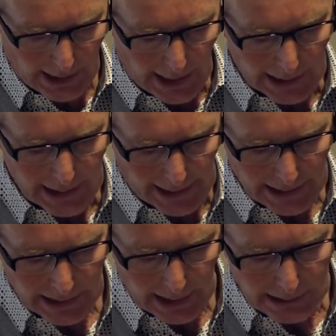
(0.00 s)
At the
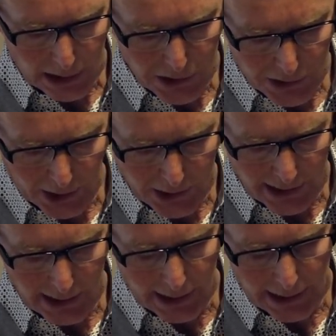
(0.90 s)
end of the
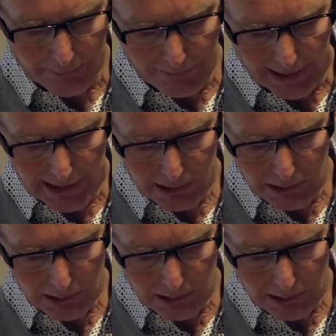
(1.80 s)
study, I felt